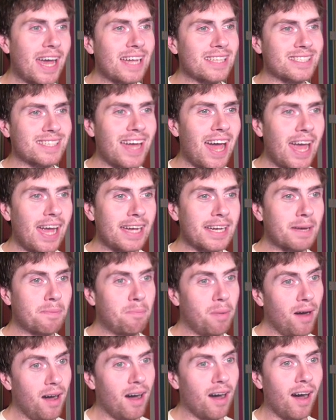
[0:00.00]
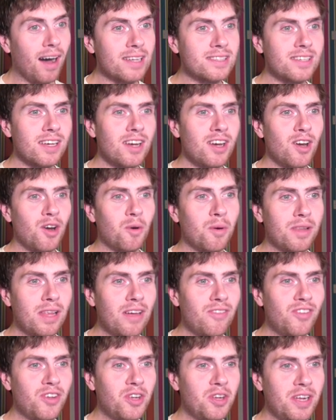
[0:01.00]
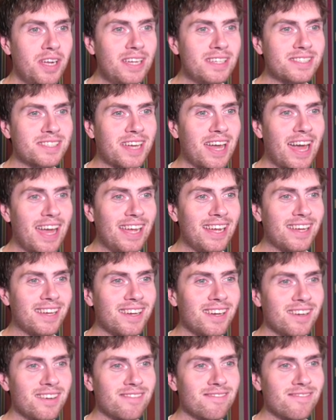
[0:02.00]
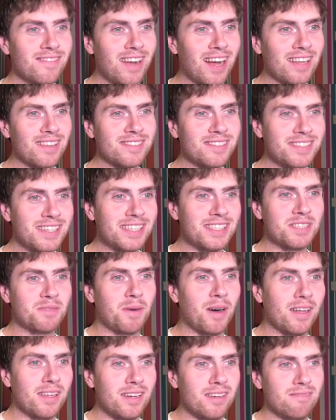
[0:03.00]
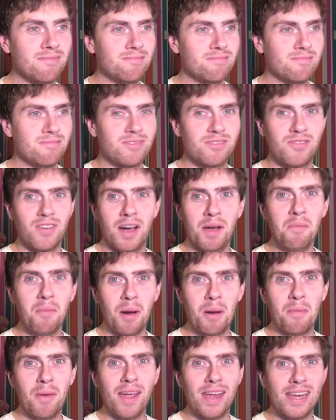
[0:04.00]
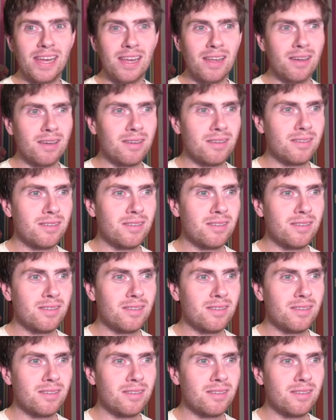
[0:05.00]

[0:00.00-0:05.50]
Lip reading: get cake, but whenever you eat cake, Rihanna sings about it. Fine by me.